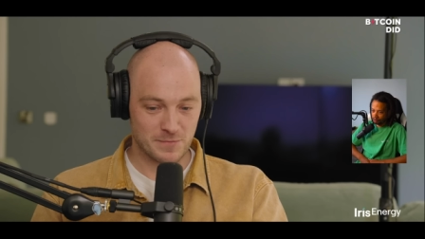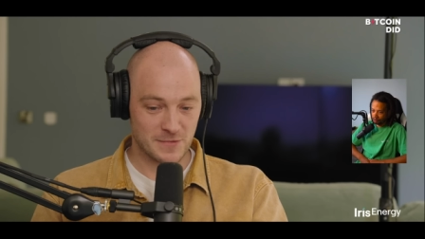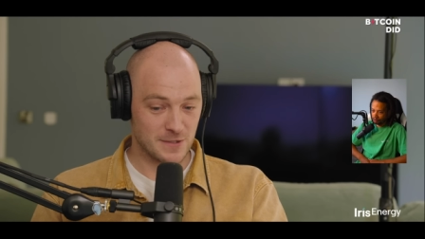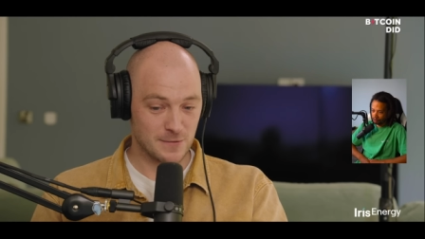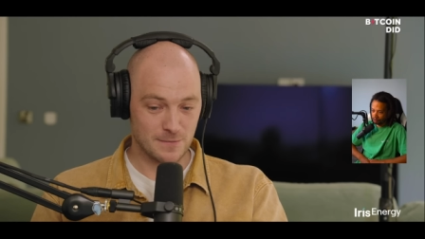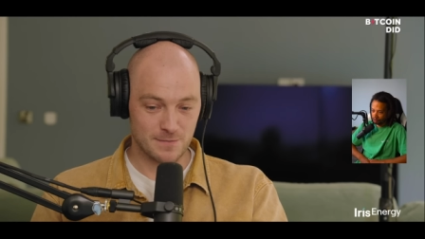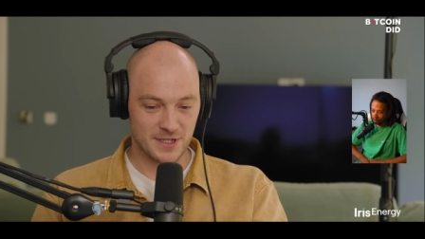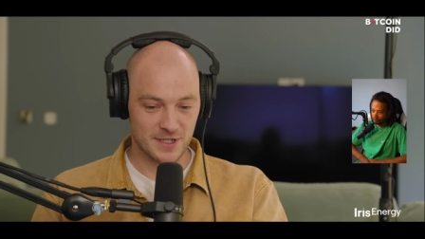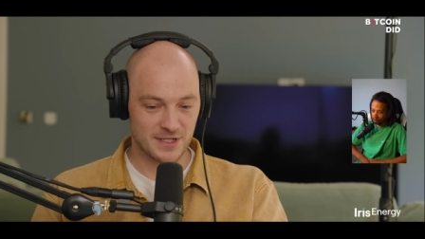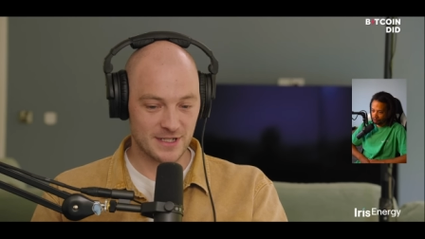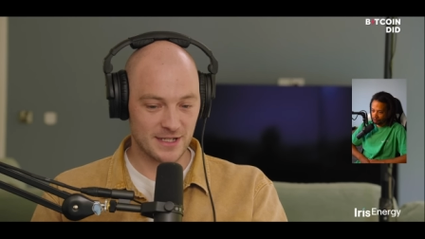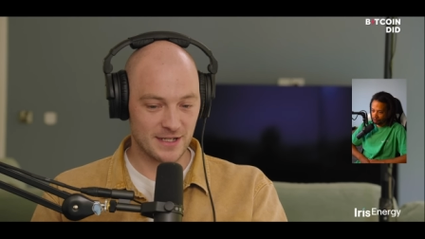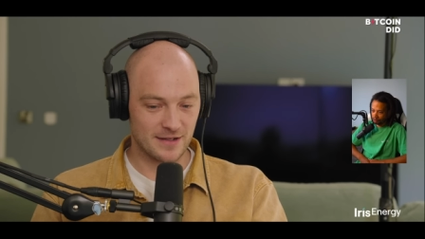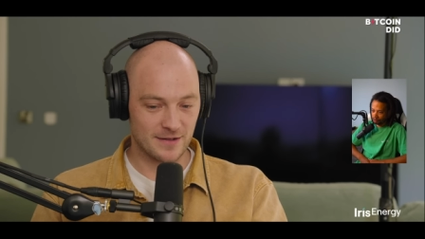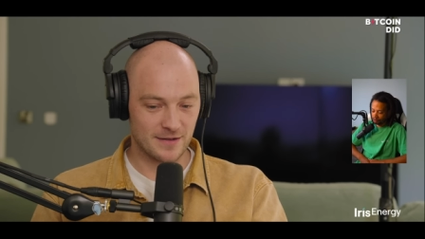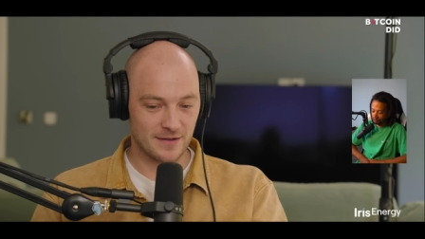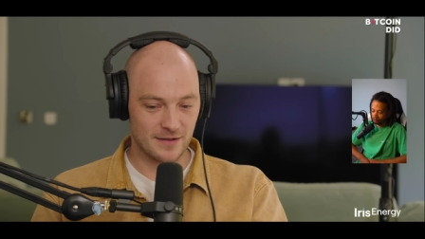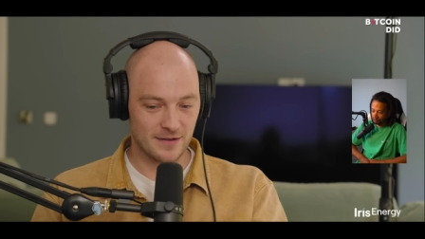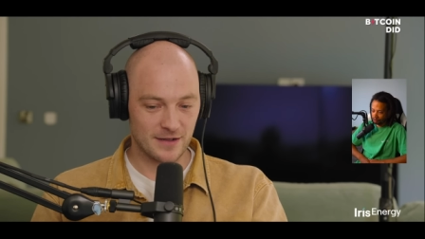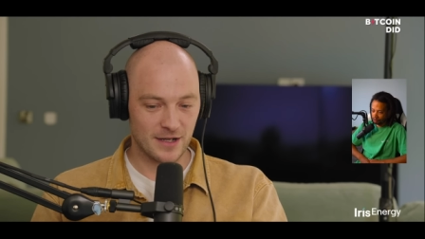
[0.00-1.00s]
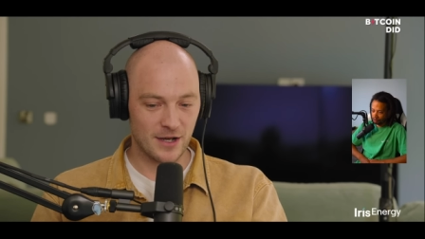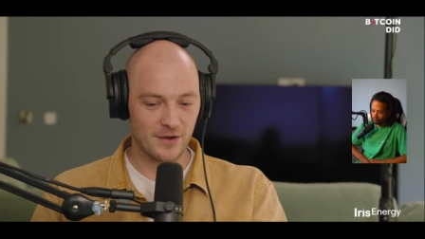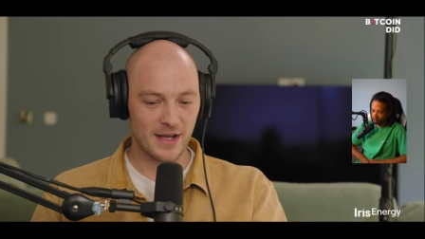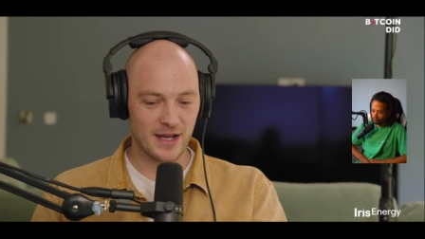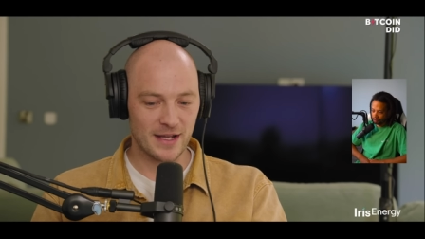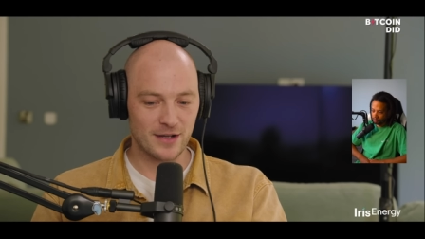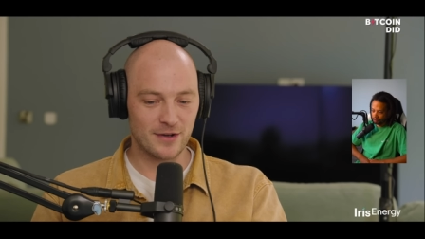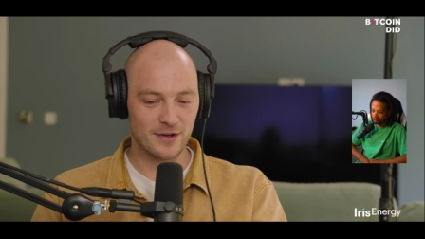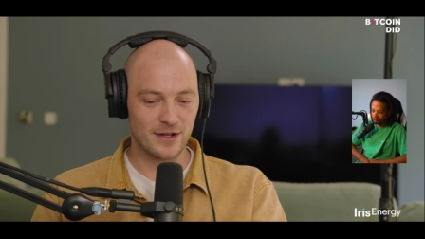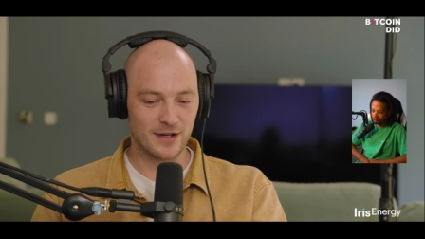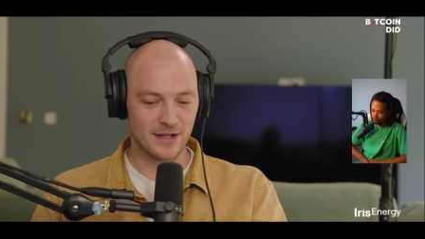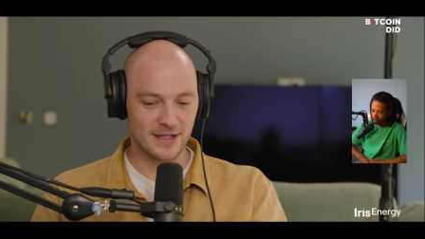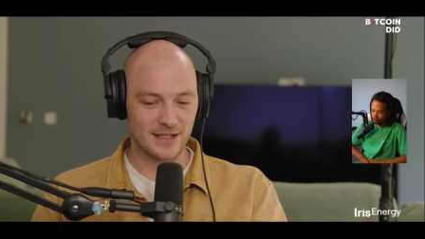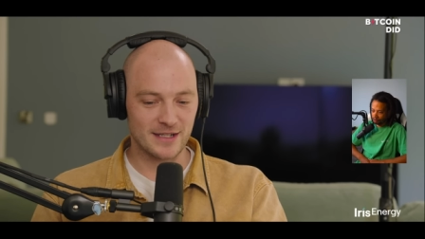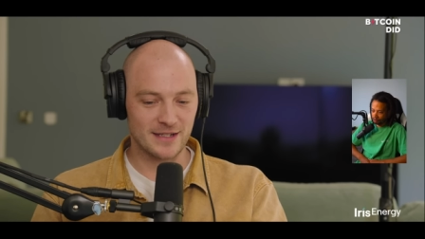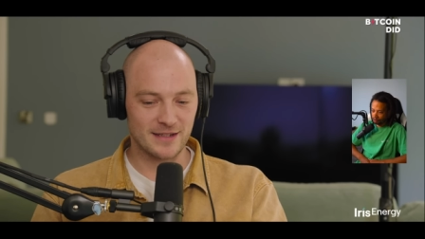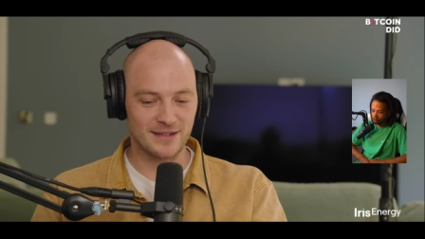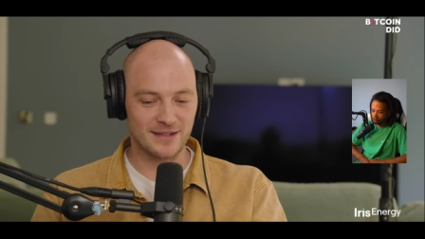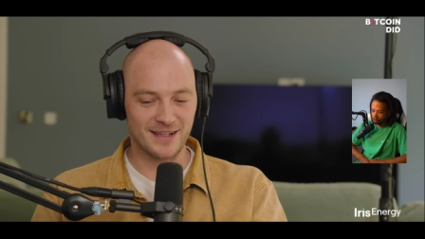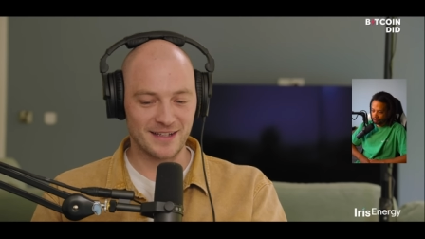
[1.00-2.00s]
No, I just said, oh yeah, no, I
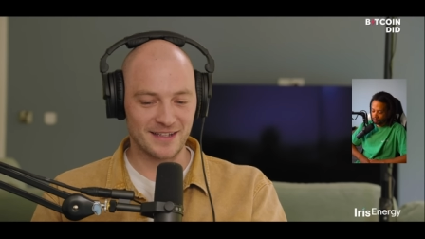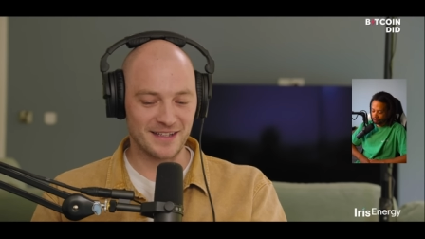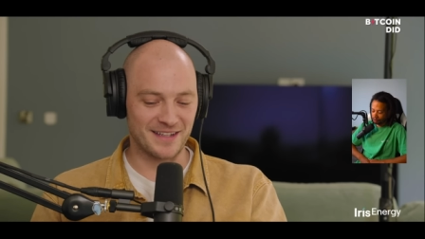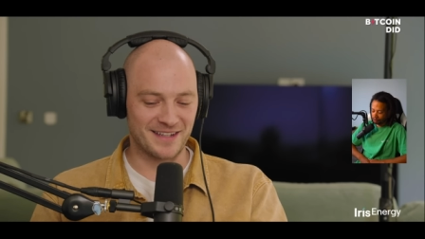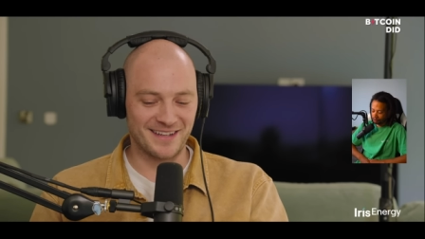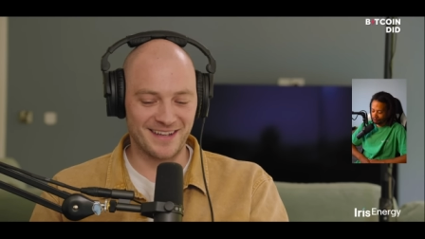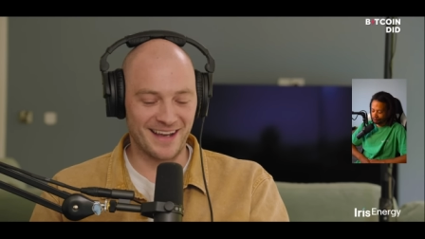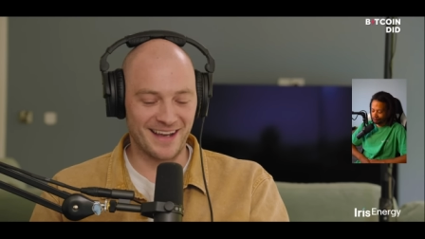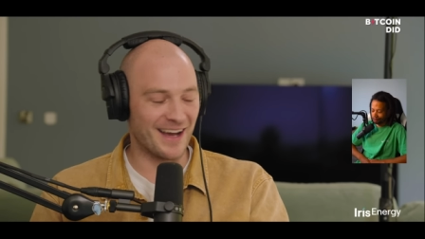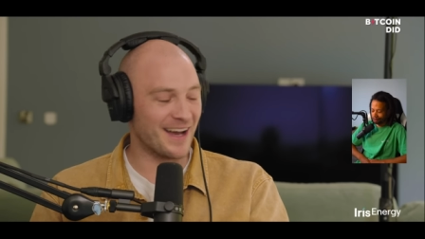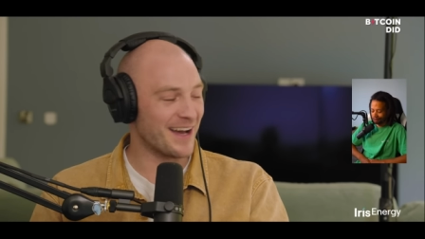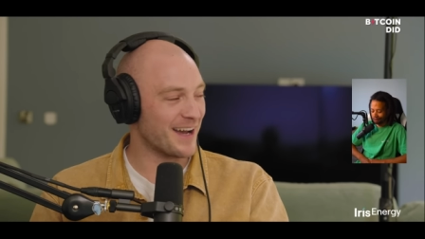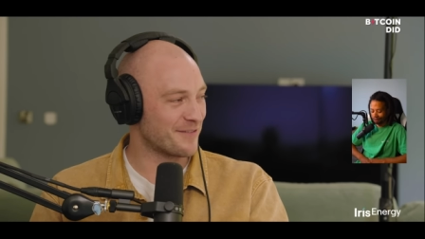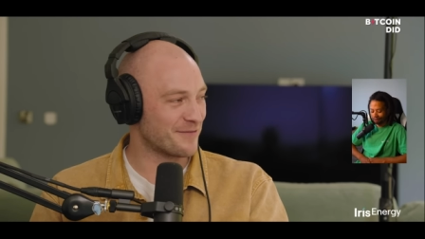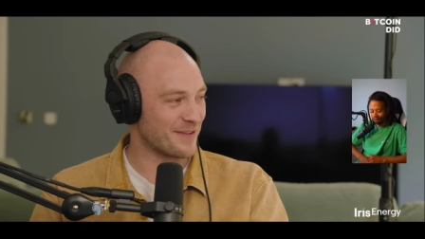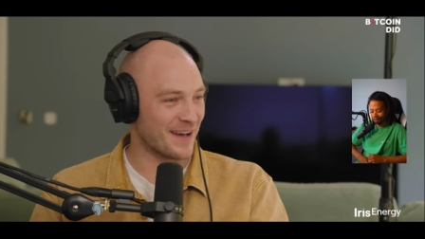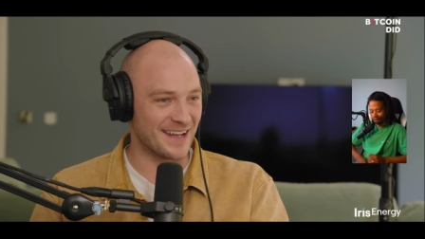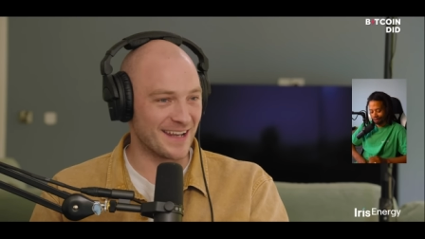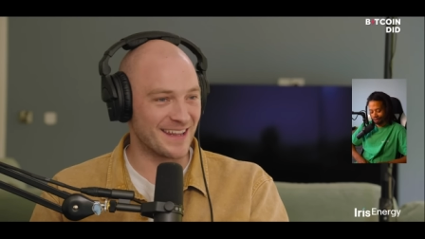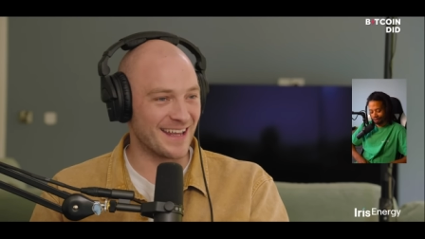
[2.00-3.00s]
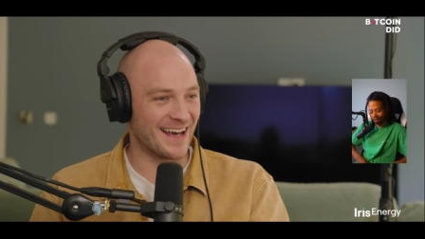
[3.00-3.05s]
did. I did. I fed it